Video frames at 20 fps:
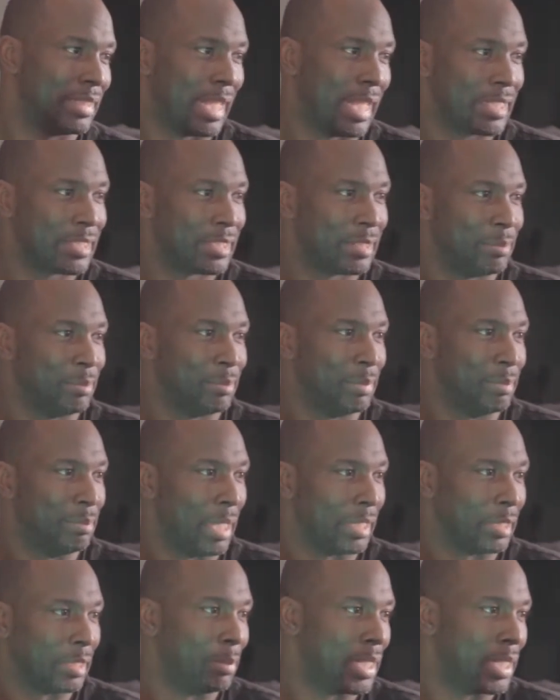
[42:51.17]
That's
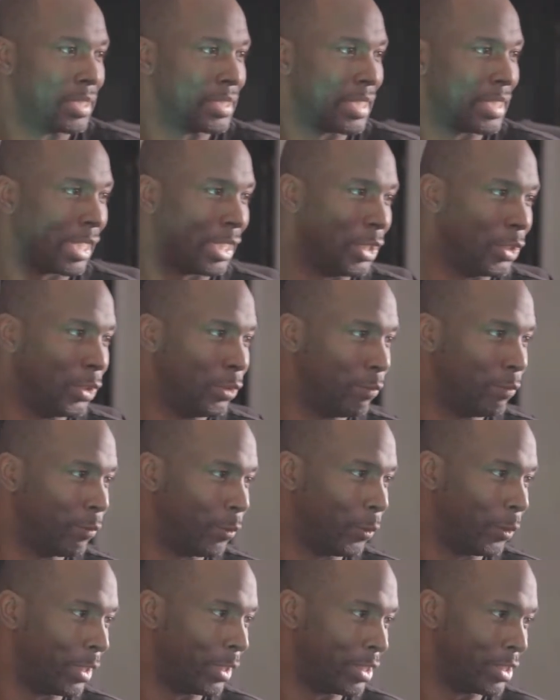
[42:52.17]
about the best I can do
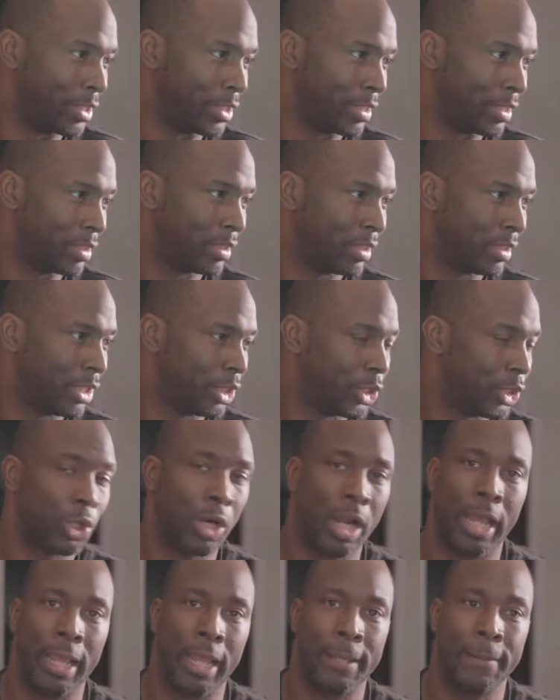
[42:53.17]
for it is just
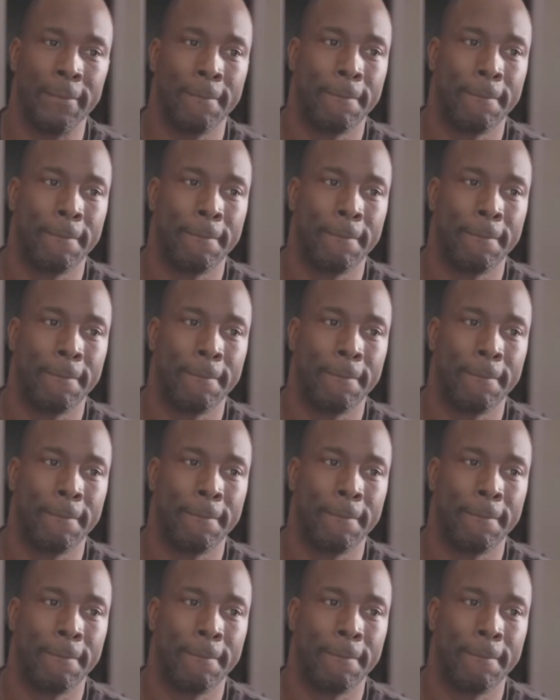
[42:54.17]
try.